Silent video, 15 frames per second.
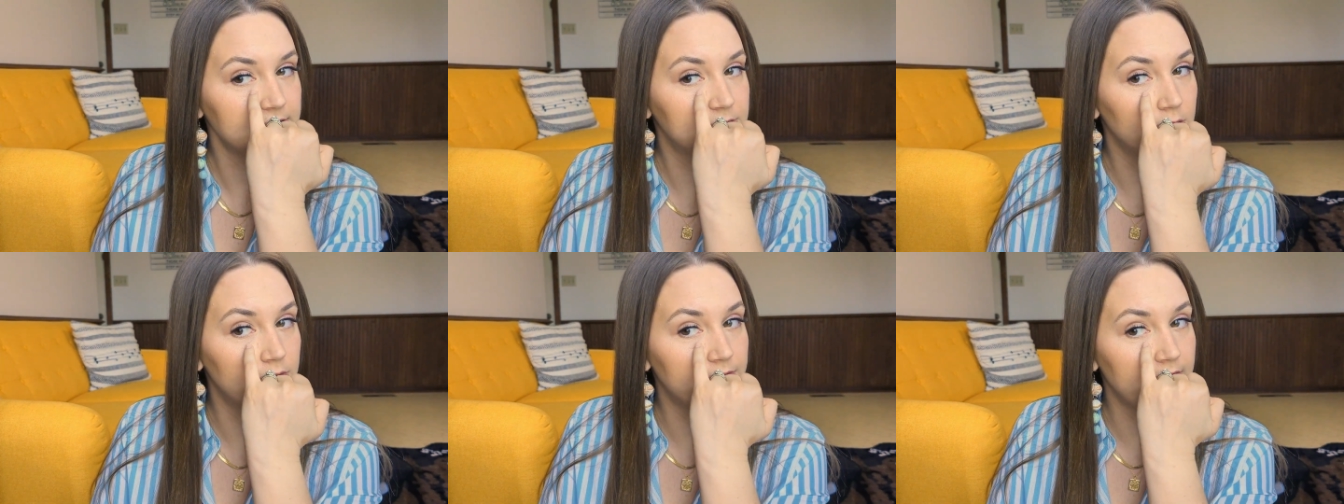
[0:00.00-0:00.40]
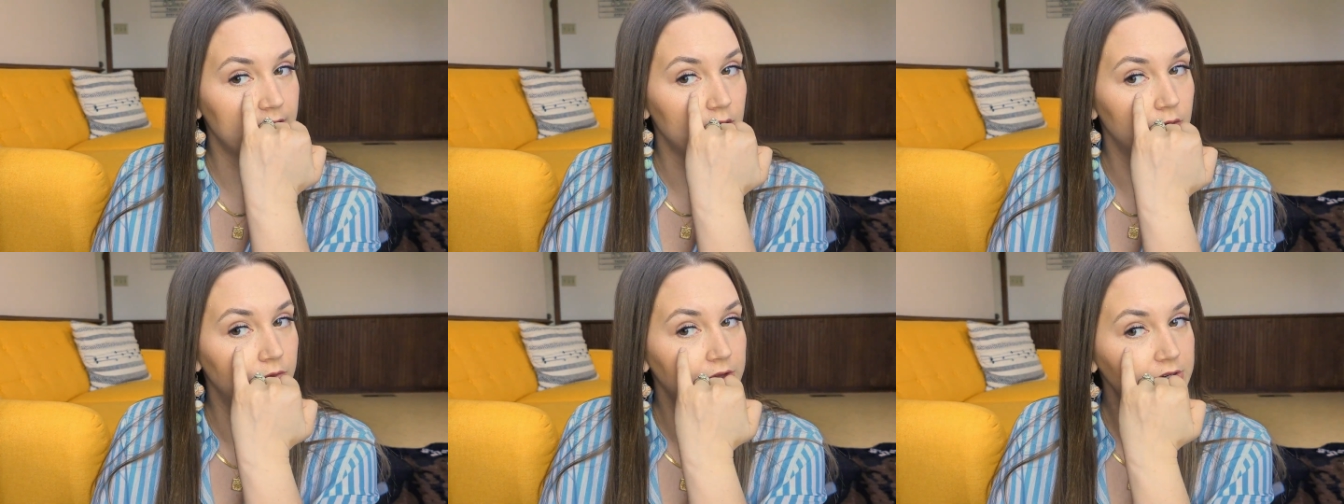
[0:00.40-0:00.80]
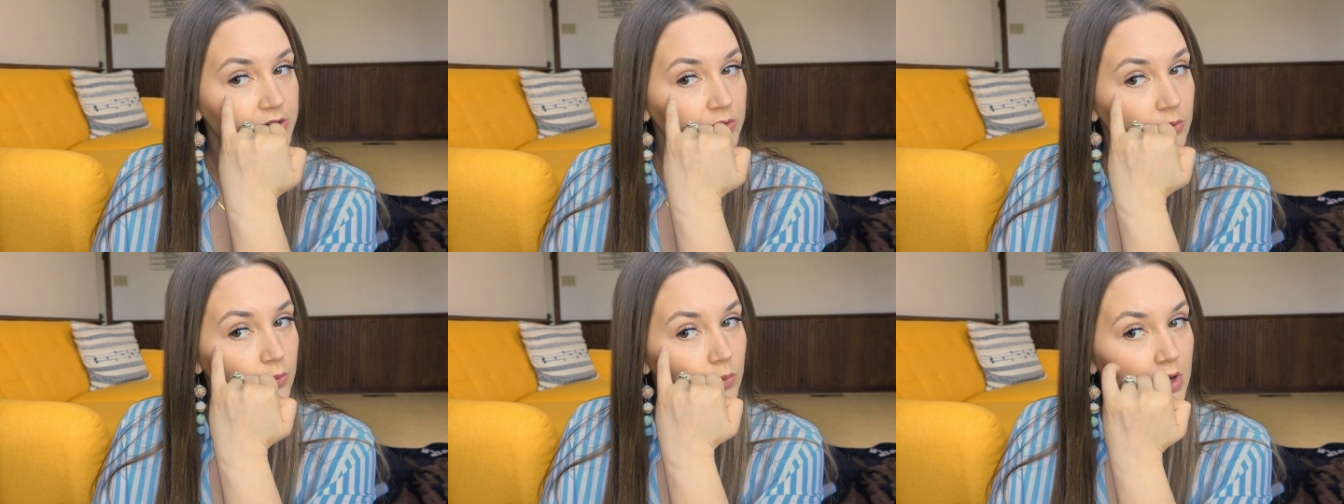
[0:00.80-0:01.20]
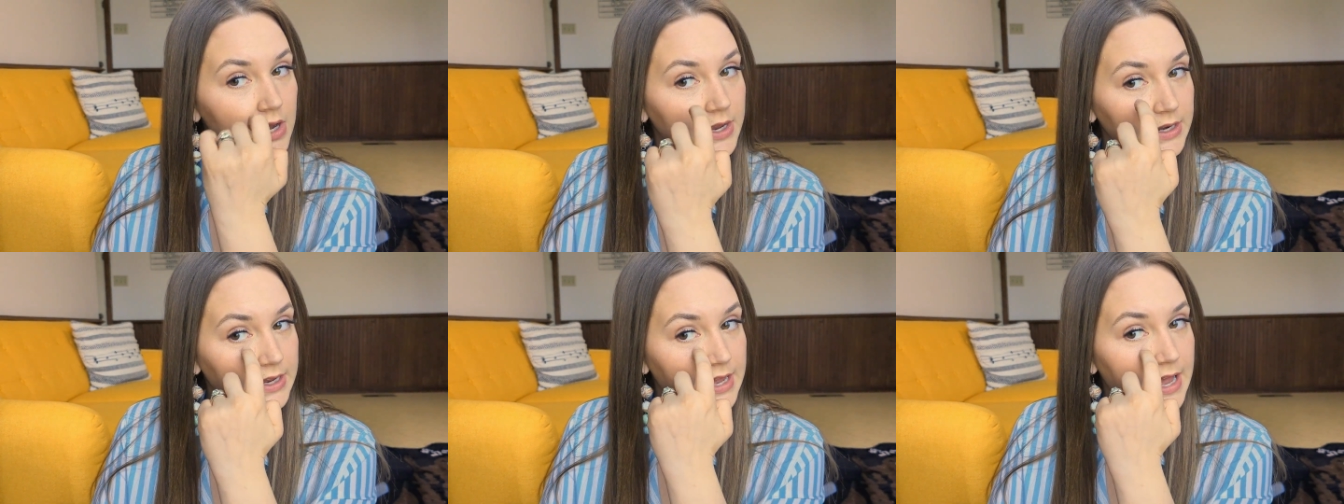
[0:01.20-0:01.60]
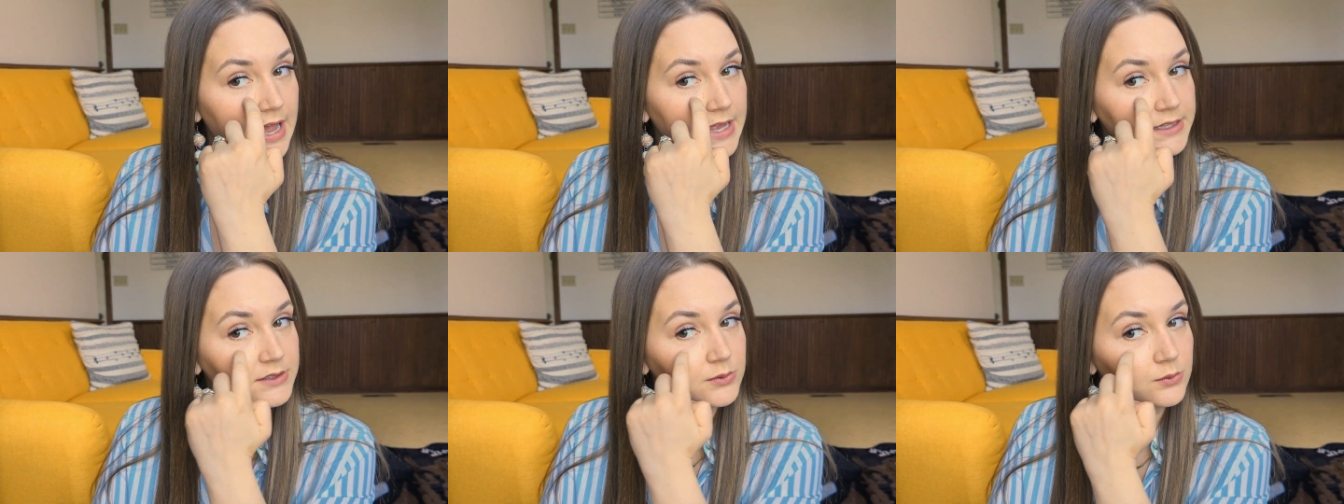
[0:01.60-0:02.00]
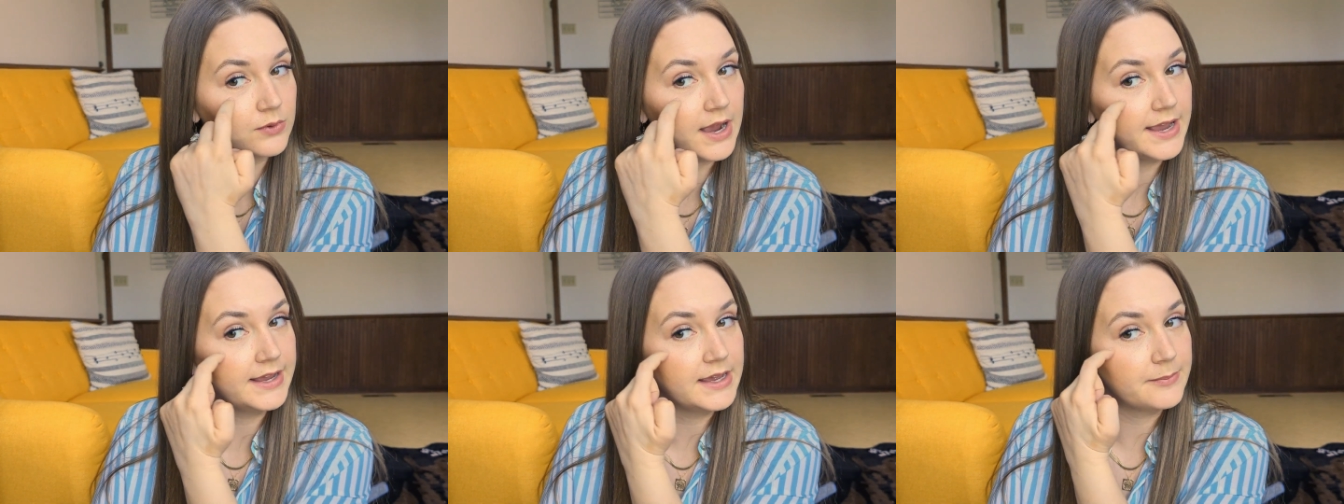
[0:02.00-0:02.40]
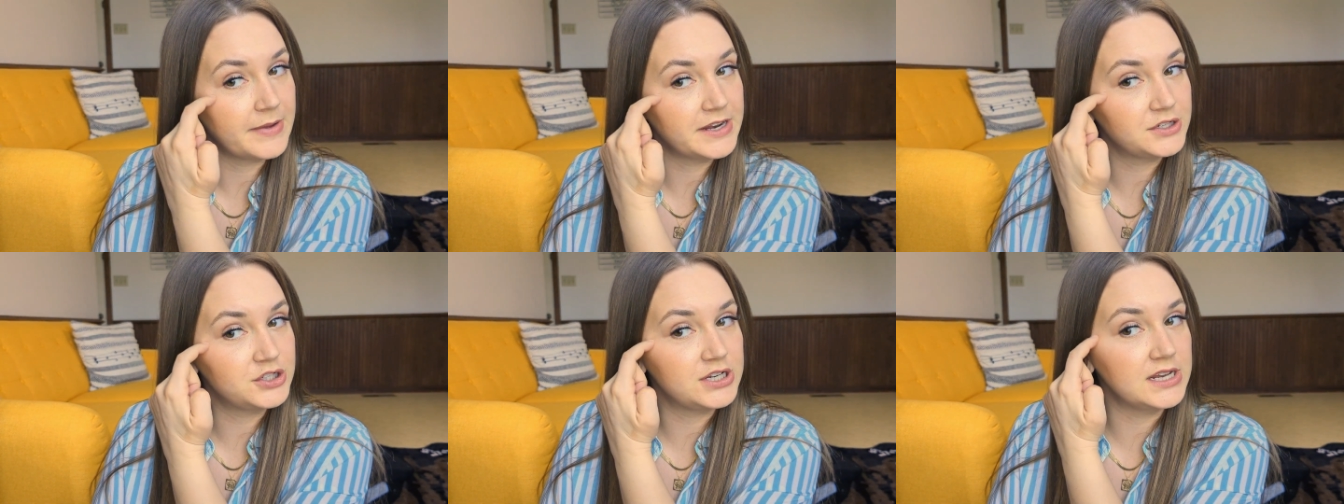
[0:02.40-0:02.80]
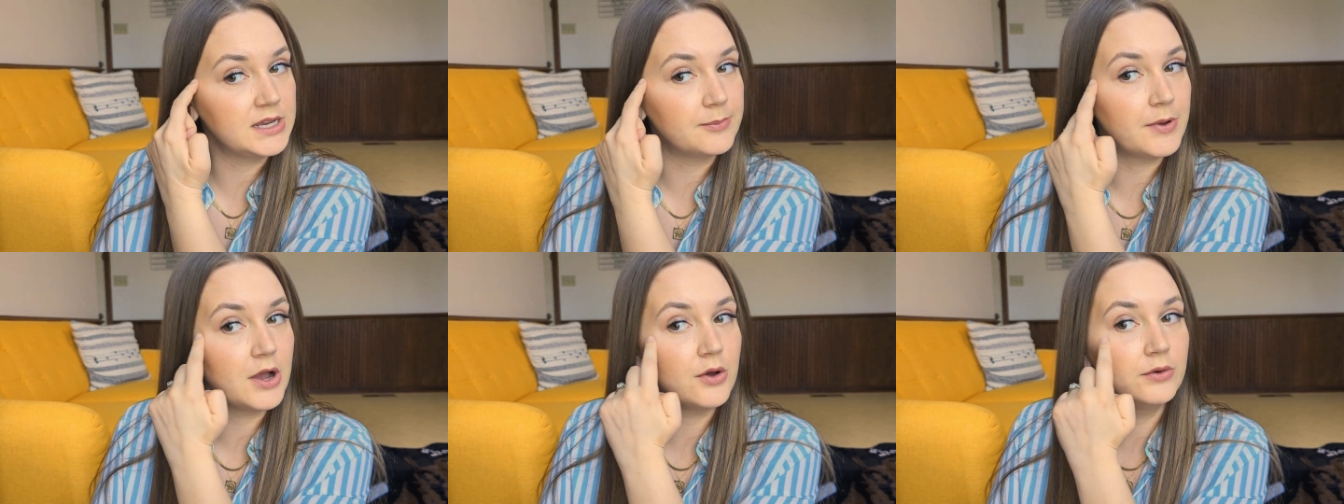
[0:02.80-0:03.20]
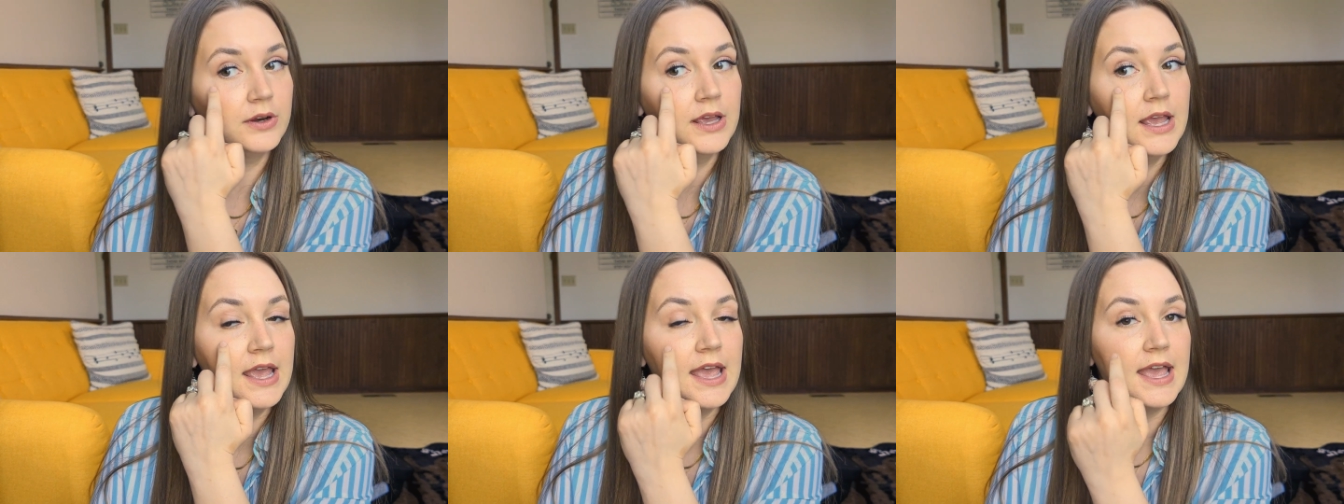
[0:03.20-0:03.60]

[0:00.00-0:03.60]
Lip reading: So if I only do one, it ends right at my cheekbone,